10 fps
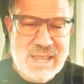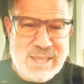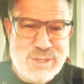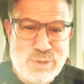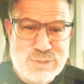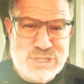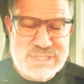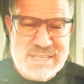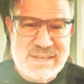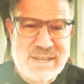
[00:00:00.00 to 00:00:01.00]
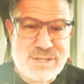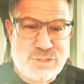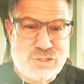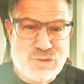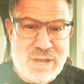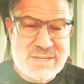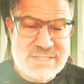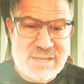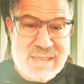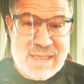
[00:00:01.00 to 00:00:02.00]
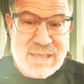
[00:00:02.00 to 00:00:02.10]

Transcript: He uses it to try to